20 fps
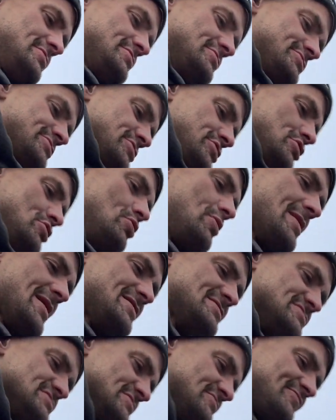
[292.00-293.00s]
two
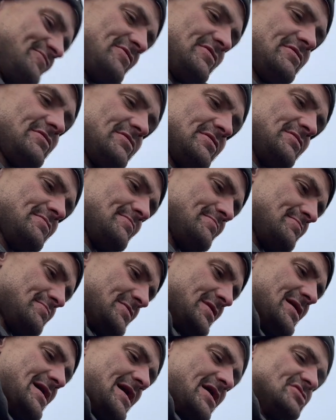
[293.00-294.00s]
ways of
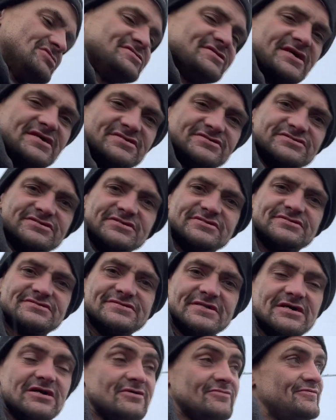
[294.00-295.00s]
a house against
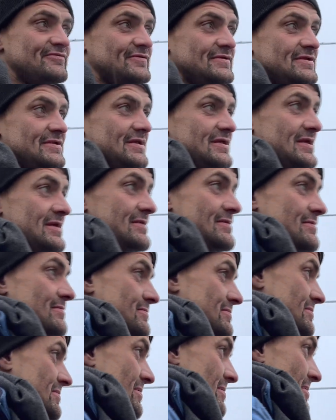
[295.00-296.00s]
itself, and it
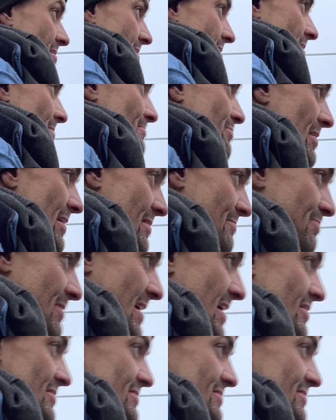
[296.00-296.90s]
brought about